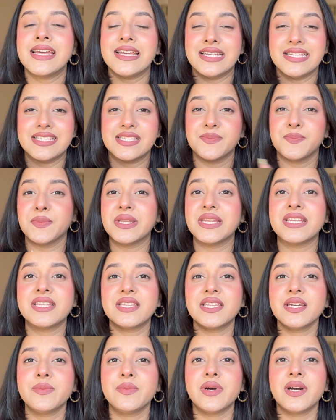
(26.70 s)
it's
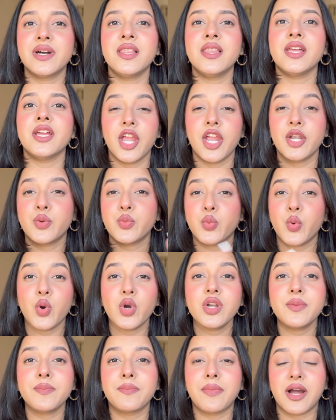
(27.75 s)
breathable, it
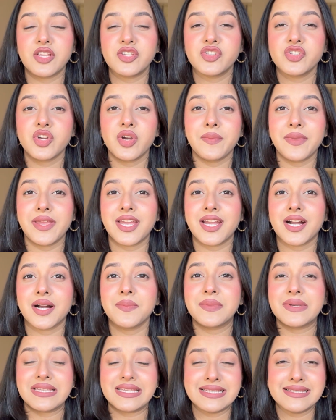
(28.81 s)
won't budge your
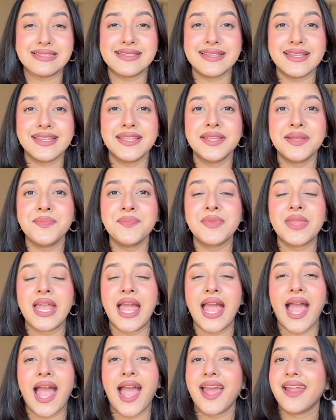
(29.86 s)
makeup easily,
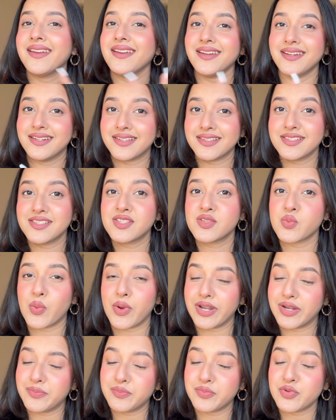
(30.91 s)
and it is
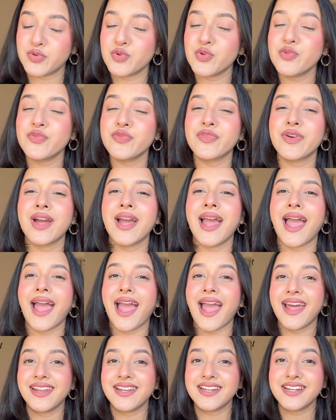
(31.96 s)
sweat proof,
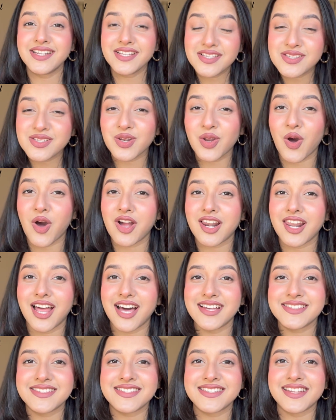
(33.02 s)
and it is long
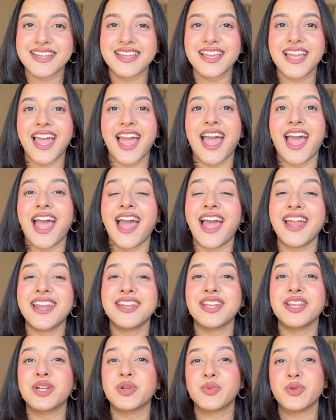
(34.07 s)
lasting,
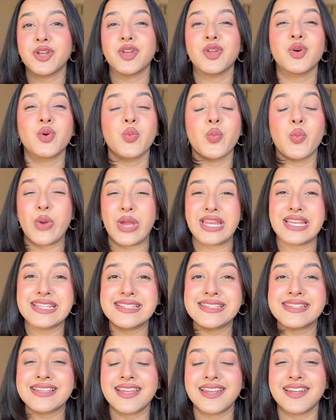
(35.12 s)
and it will look
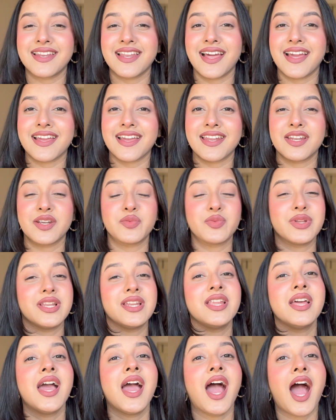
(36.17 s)
very skin like, and it
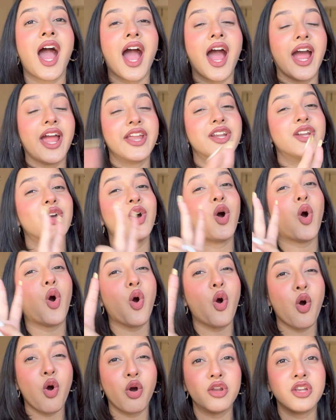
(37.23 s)
will hide
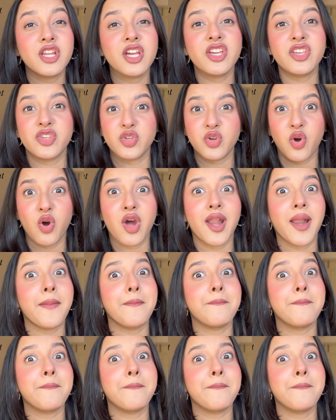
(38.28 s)
all your